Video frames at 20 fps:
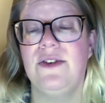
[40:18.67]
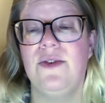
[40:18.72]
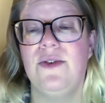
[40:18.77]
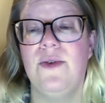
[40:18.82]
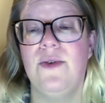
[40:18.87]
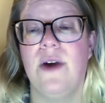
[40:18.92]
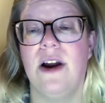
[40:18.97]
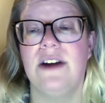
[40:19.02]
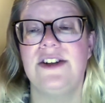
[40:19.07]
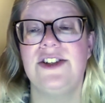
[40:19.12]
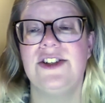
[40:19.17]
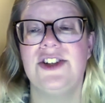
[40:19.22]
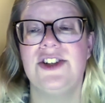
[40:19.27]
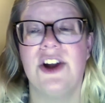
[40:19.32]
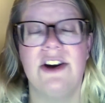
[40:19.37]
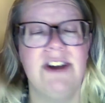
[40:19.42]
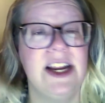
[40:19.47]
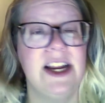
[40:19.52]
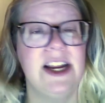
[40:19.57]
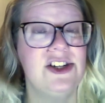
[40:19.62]
who are
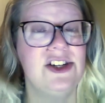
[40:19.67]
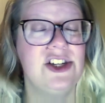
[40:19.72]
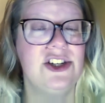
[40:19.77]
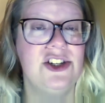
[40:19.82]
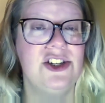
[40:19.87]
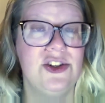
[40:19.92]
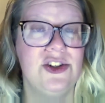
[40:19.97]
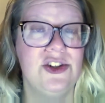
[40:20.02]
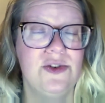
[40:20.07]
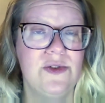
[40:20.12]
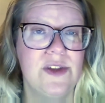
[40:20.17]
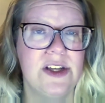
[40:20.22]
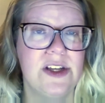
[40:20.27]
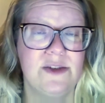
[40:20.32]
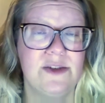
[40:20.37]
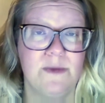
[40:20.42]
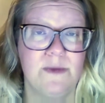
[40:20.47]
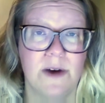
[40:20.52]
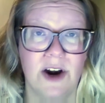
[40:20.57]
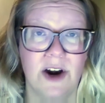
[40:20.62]
starting to do
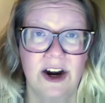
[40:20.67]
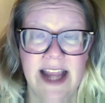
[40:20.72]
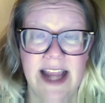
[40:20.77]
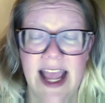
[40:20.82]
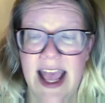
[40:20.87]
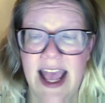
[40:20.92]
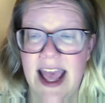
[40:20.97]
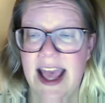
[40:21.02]
this work